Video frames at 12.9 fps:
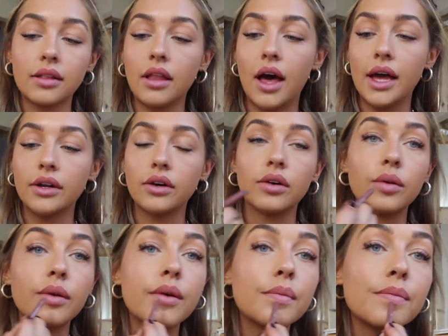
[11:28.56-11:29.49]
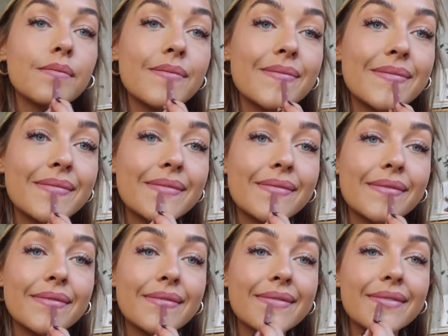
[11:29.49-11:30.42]
Glide On
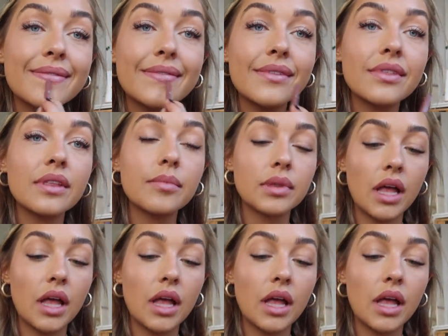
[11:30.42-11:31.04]
Lip